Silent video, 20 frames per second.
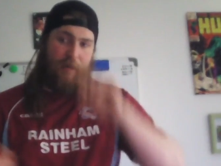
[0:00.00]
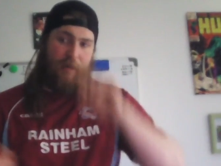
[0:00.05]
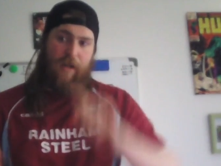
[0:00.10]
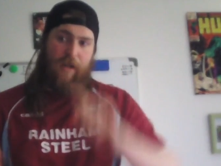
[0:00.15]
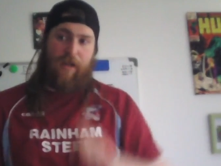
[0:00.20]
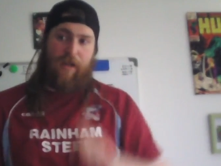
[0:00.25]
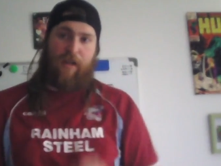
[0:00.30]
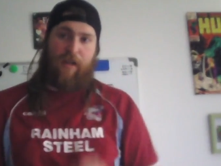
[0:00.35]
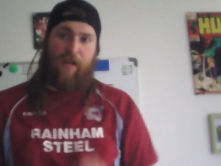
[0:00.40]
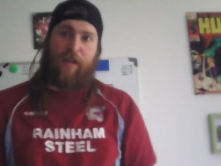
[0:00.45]

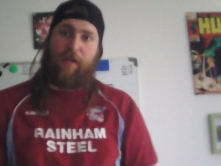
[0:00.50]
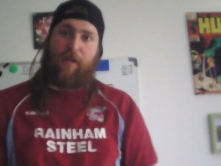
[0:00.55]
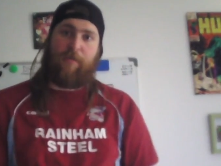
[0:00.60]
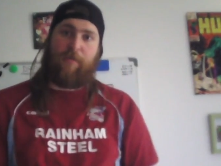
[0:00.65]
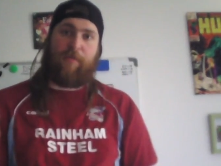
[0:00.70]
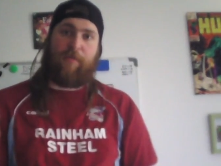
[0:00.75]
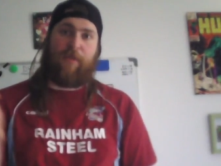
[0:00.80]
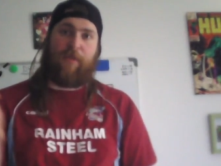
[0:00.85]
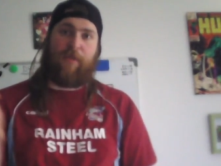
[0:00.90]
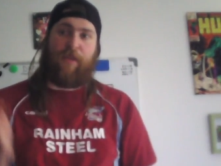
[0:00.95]

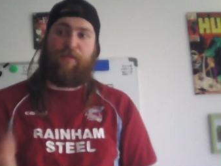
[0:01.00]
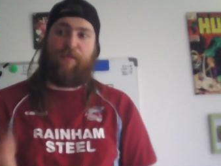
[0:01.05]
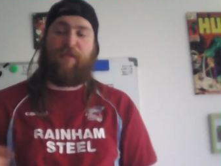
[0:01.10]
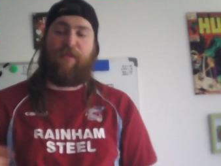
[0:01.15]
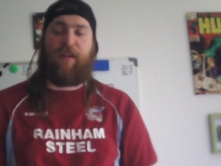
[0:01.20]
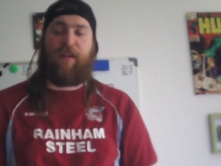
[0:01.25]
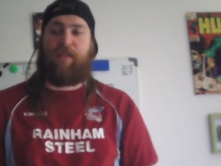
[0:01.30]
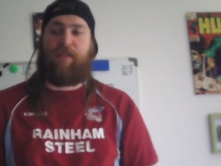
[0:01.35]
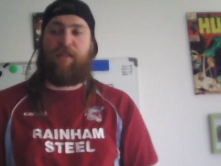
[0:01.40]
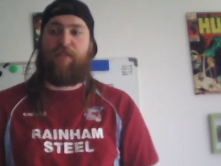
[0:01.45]

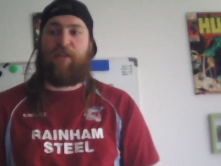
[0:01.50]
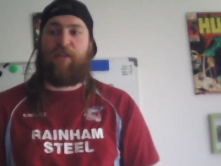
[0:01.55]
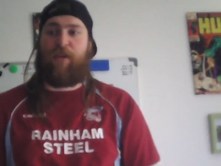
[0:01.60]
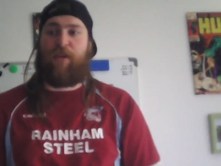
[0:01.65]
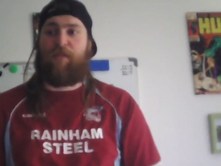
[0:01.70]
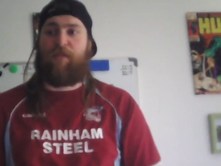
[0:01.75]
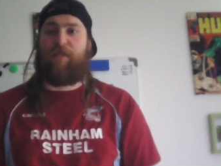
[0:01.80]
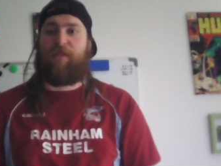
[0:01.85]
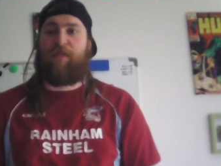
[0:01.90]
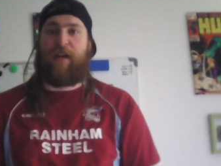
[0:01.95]
thriller and
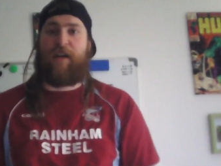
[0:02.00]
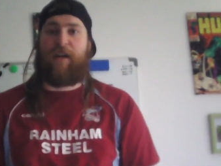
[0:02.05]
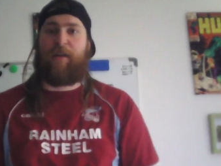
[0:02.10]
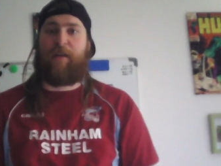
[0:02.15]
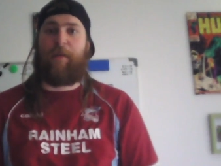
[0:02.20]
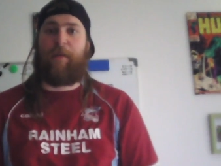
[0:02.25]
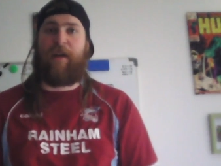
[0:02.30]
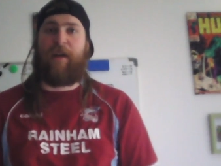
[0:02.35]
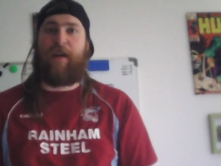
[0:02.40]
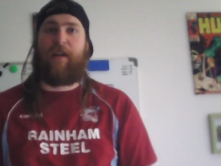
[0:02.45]
horror
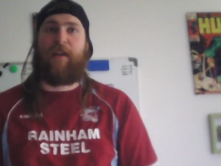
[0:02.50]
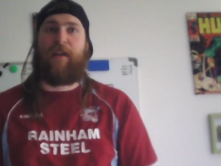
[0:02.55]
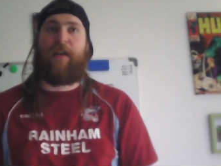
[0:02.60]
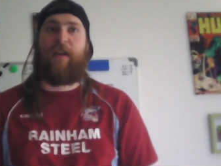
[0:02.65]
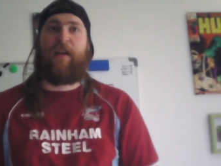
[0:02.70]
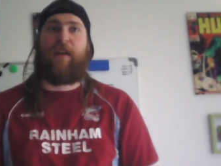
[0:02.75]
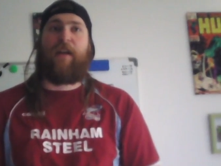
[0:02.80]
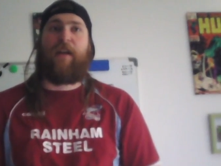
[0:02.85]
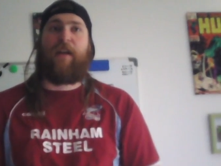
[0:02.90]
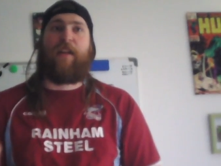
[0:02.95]
anime,
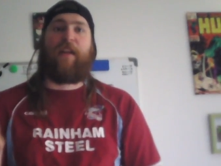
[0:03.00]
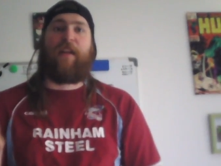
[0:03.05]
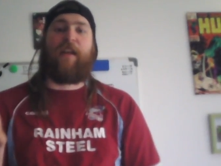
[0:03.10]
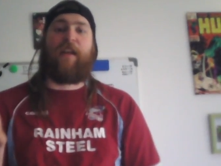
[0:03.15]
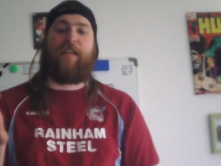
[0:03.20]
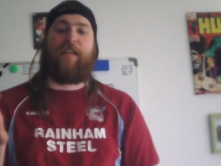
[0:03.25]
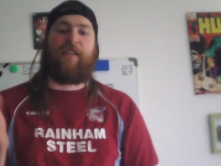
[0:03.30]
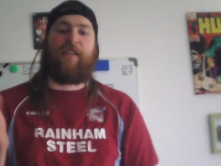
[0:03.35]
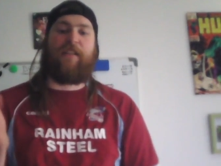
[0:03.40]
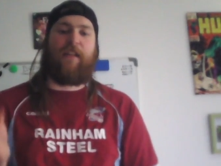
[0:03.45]
that
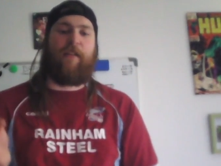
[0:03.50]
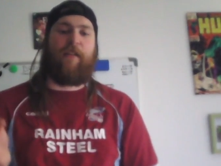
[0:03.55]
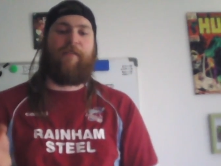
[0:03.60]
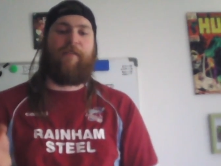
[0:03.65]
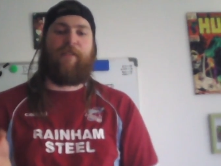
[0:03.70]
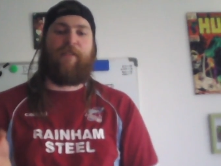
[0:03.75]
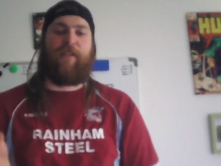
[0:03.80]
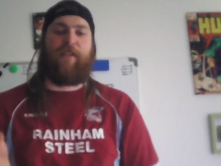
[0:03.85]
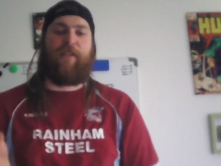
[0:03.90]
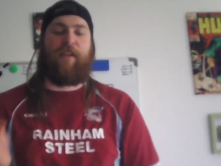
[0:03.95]
is
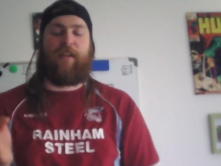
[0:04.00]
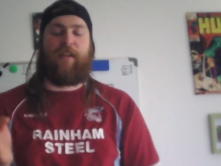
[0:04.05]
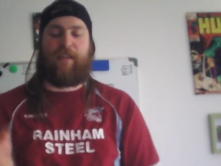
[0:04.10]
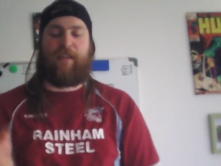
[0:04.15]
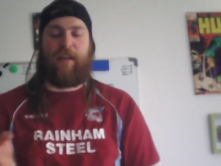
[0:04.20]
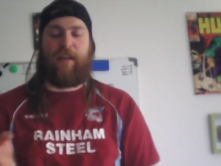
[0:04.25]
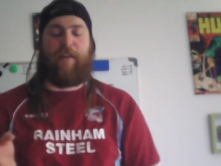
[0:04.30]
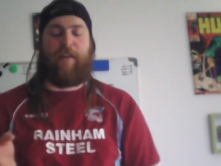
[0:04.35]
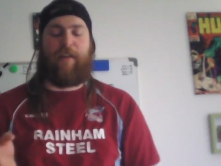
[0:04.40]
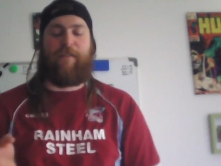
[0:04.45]
definitely
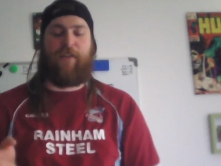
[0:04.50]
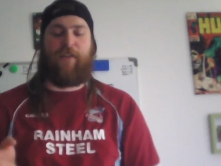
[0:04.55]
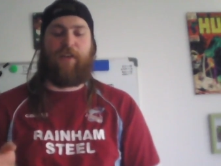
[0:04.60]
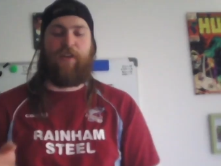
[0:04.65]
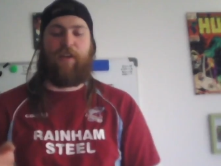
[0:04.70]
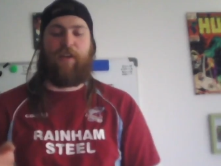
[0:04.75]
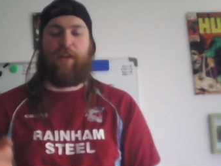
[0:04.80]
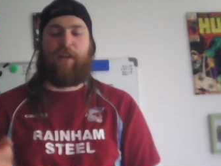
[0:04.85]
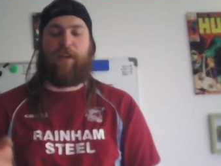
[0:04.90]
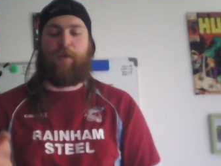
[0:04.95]

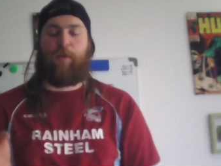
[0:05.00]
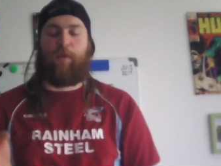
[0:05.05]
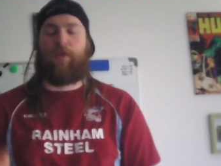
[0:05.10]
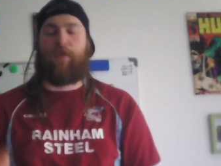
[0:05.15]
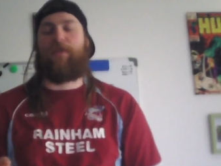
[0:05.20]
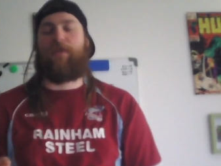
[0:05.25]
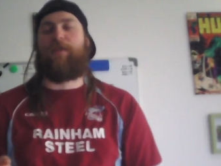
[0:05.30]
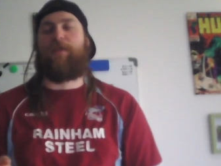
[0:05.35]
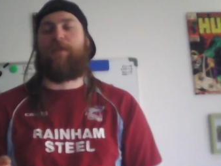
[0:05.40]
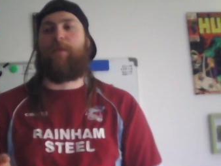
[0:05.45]
one
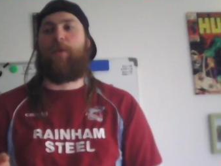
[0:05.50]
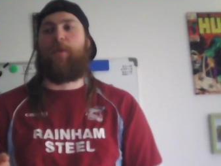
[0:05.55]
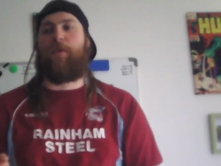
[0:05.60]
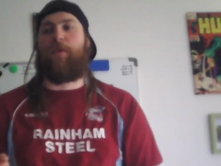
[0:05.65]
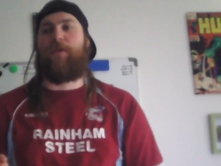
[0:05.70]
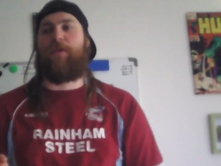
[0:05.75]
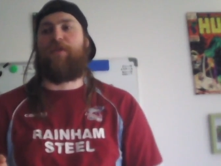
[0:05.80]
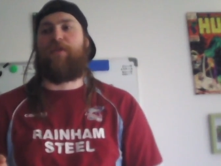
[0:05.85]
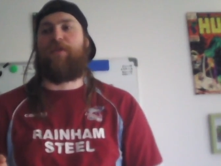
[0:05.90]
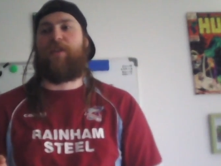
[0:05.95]
to be
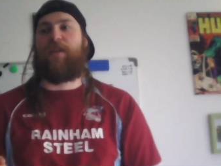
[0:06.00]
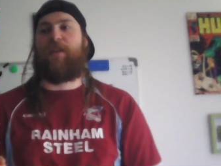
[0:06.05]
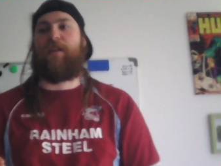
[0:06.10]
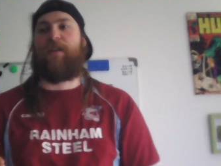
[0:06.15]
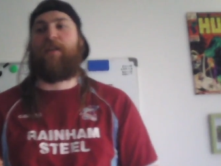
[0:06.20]
watching.